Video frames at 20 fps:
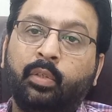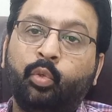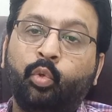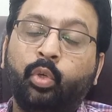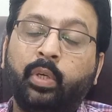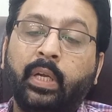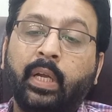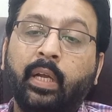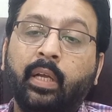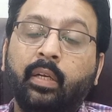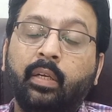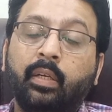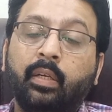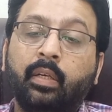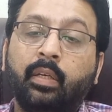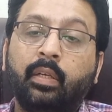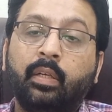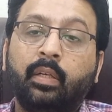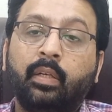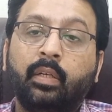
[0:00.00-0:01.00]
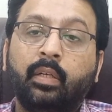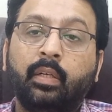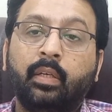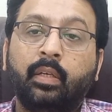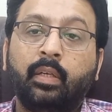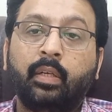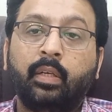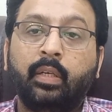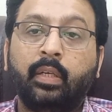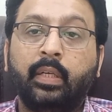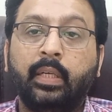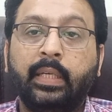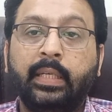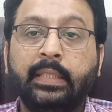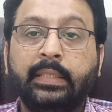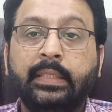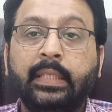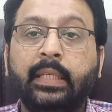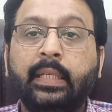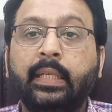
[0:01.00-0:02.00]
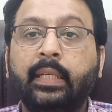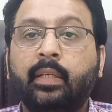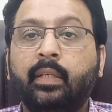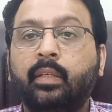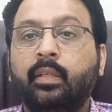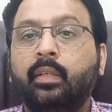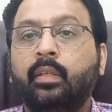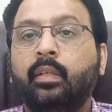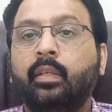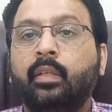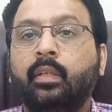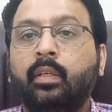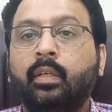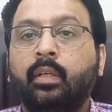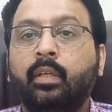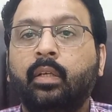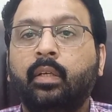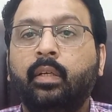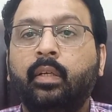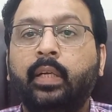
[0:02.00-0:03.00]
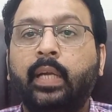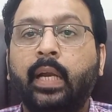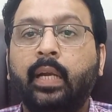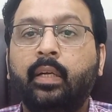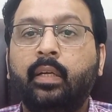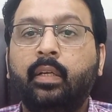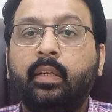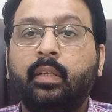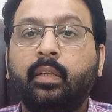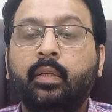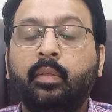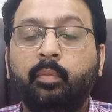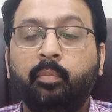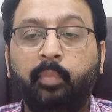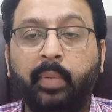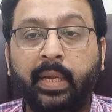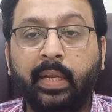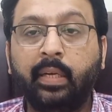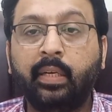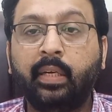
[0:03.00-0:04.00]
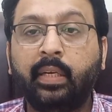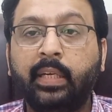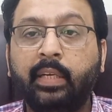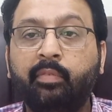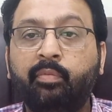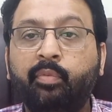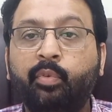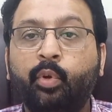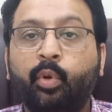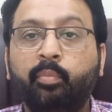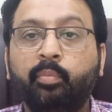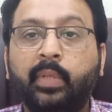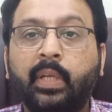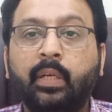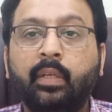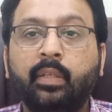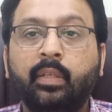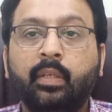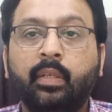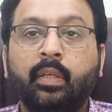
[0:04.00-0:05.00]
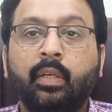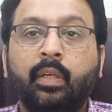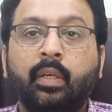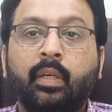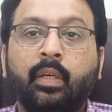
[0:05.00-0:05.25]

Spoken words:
You can easily get pain relief from the